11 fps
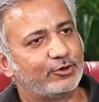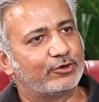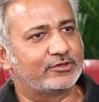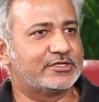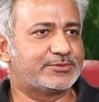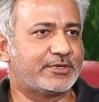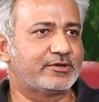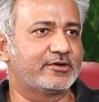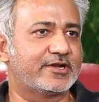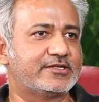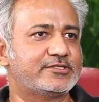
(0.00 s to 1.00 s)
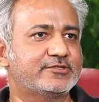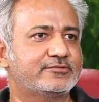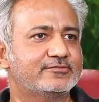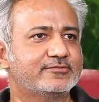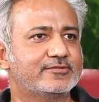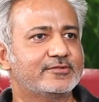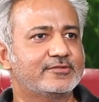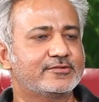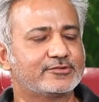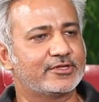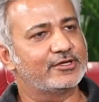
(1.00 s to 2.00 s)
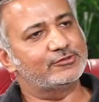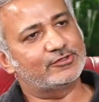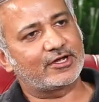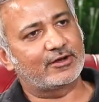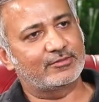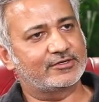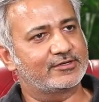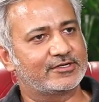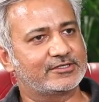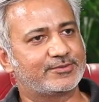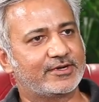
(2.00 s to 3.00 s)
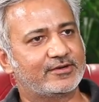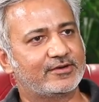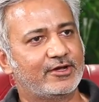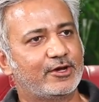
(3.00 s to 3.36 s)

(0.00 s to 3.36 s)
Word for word: go to this particular NGO. So they used to come and spend.